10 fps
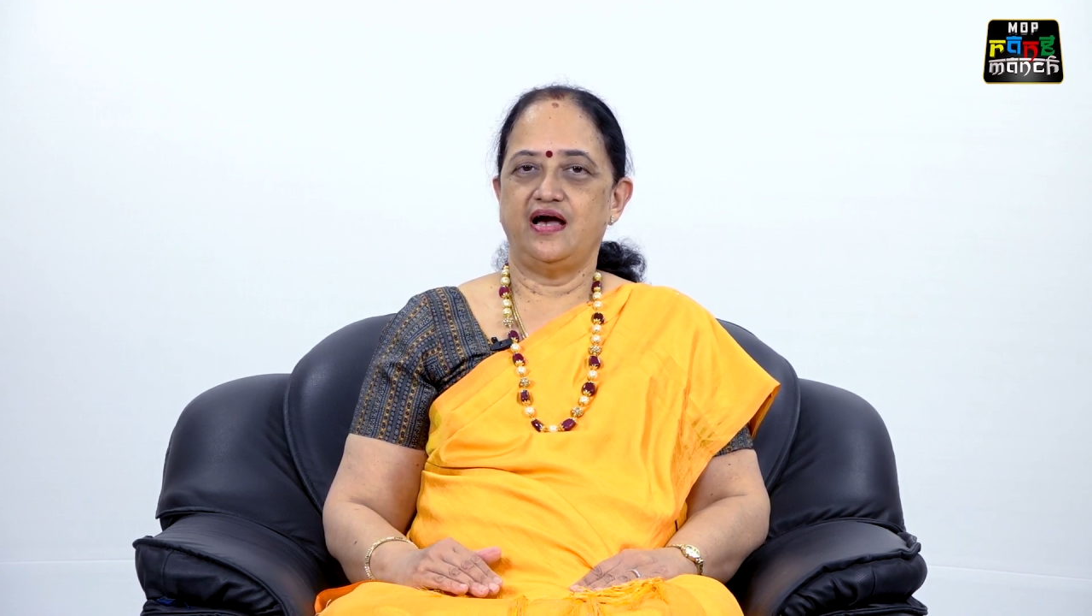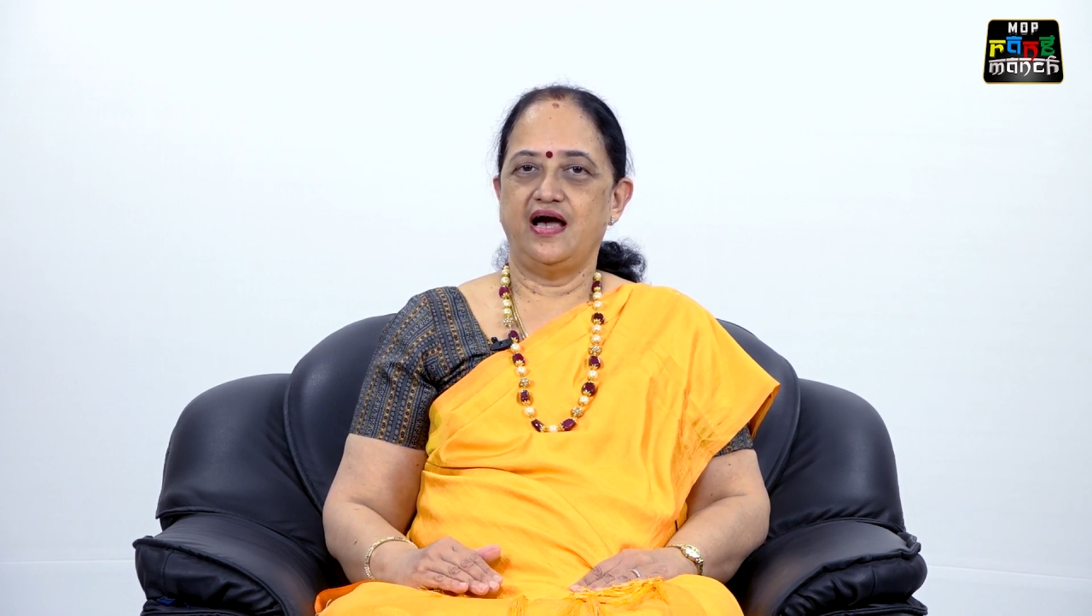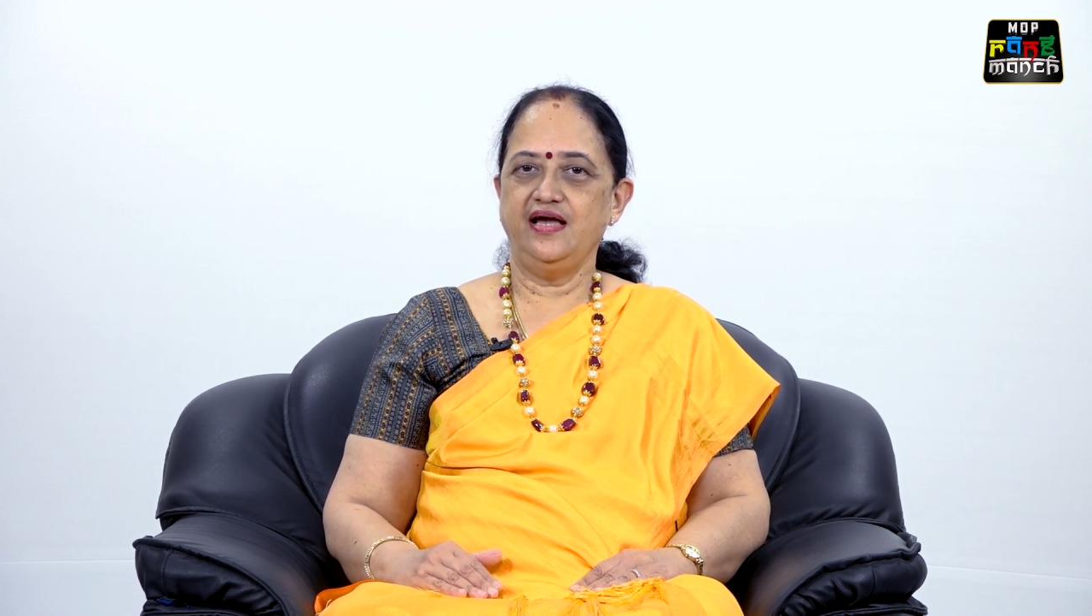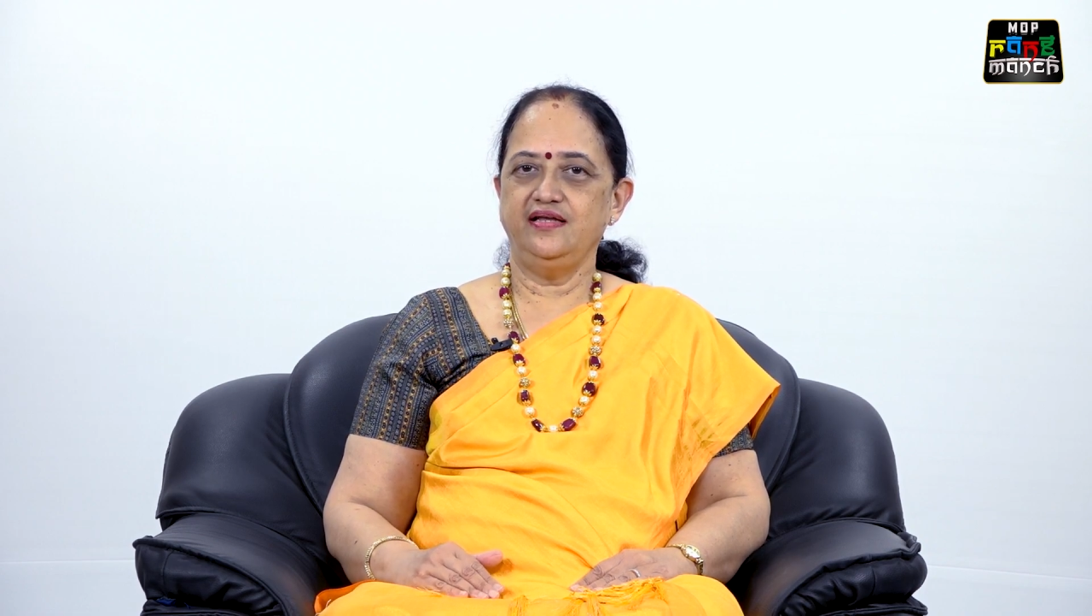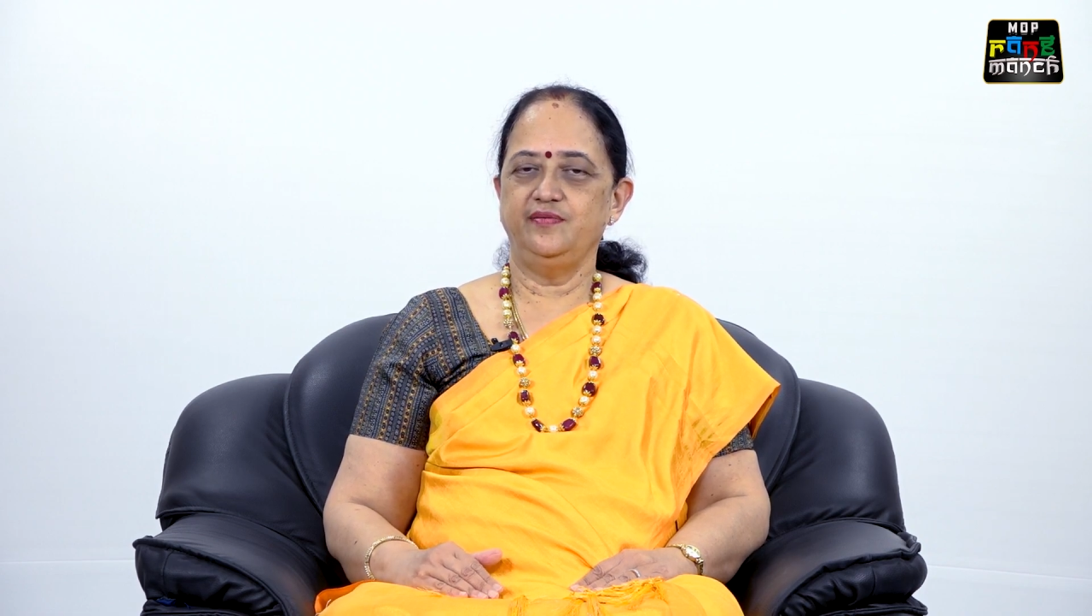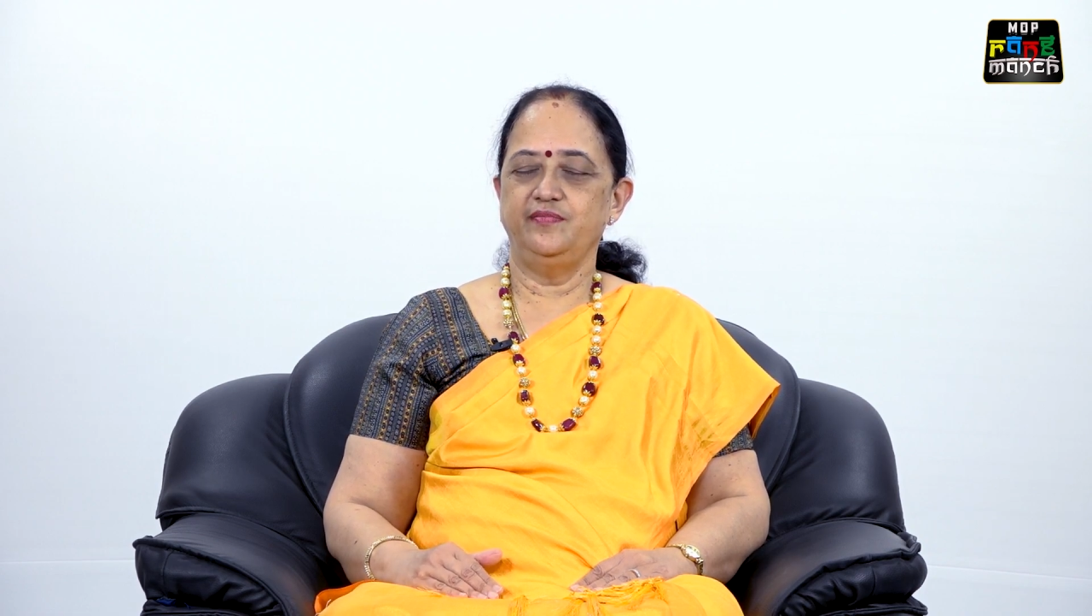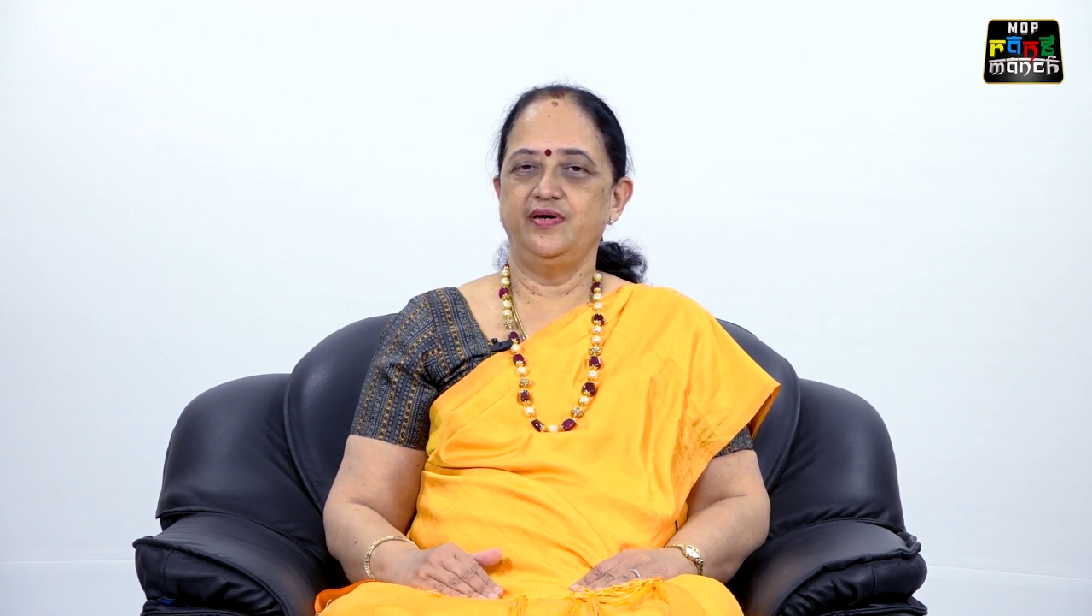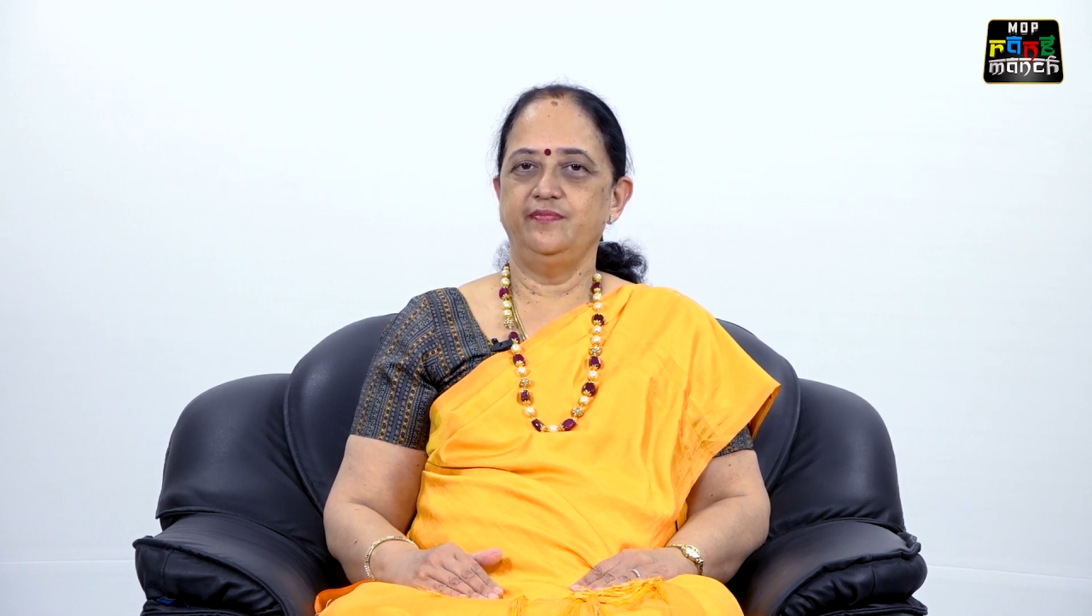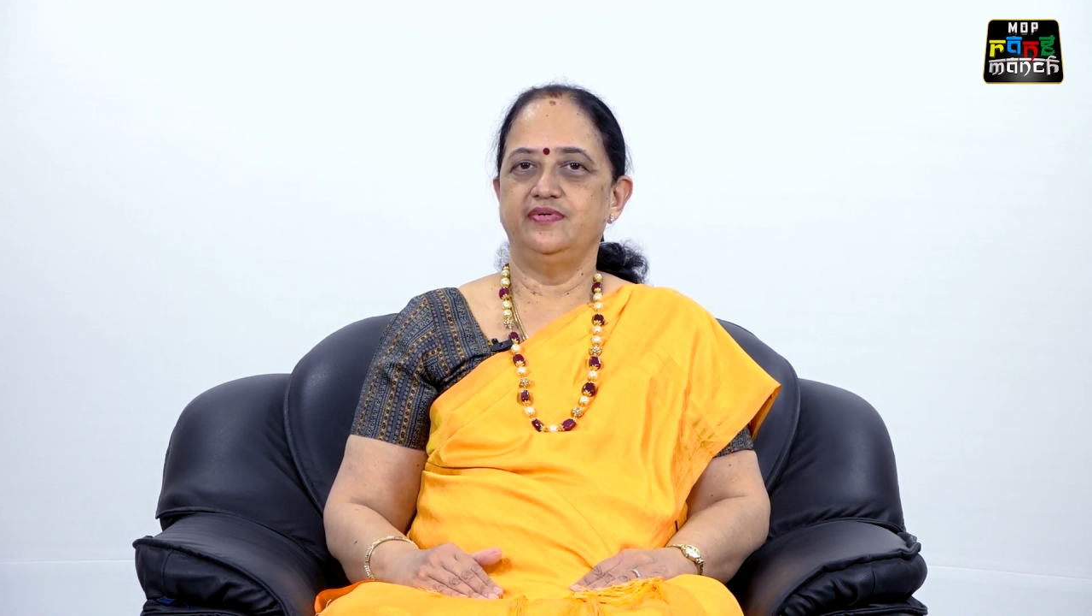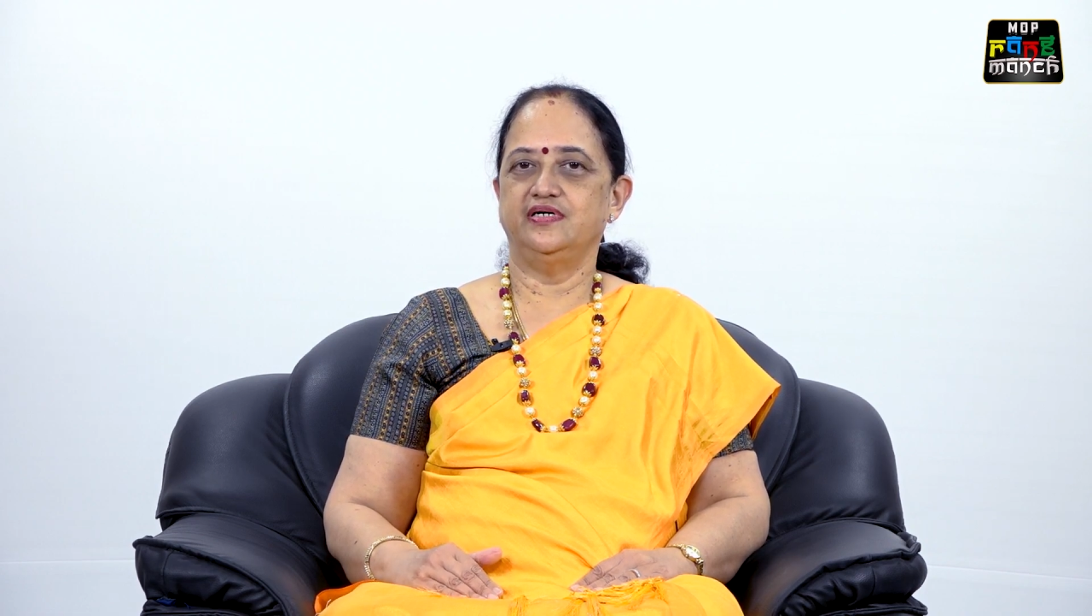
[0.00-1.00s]
I
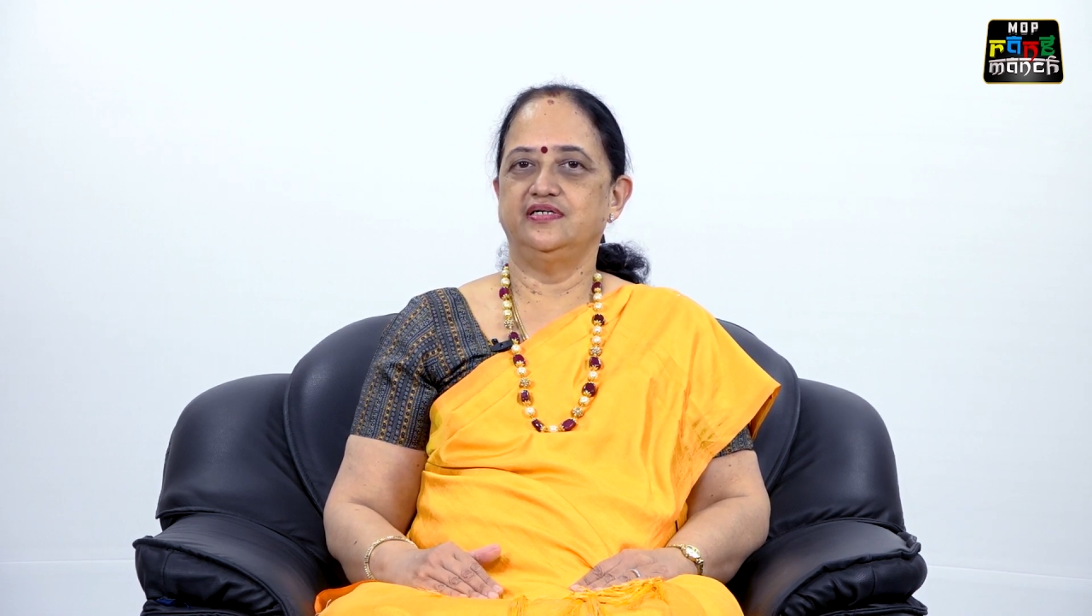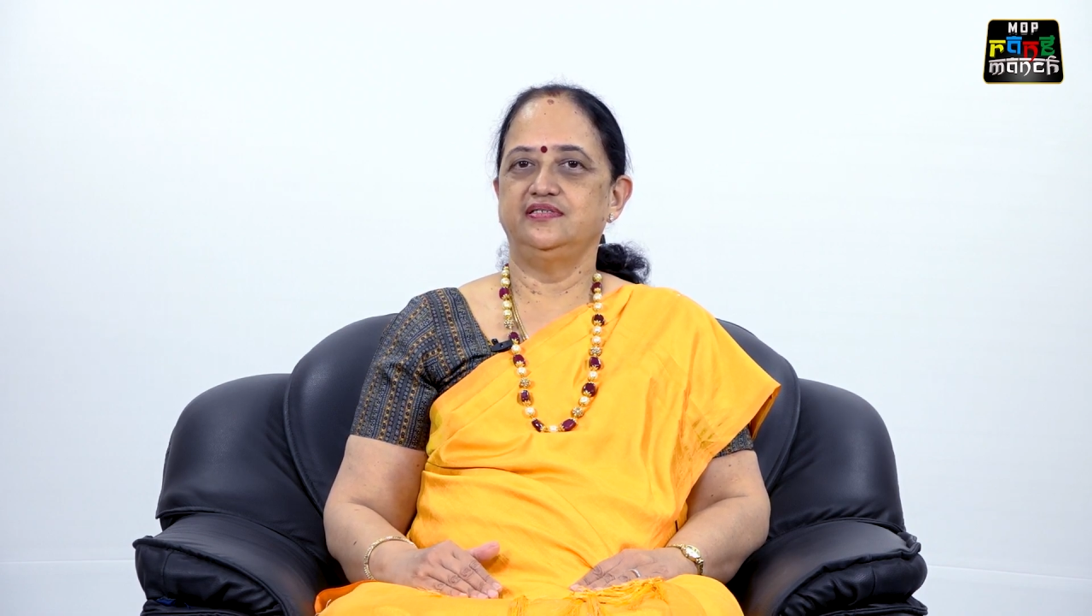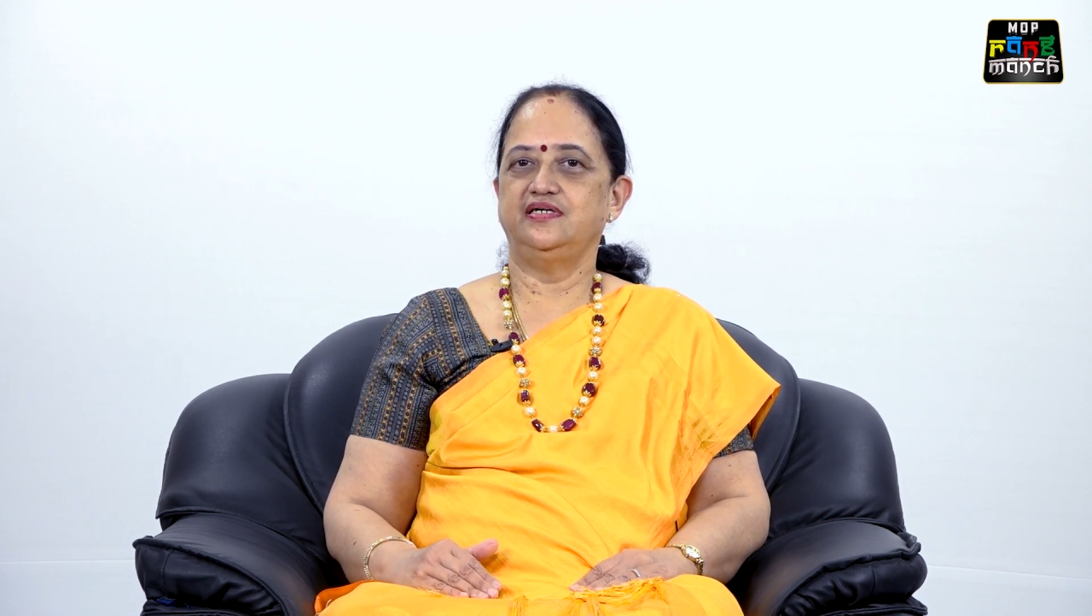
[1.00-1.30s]
remember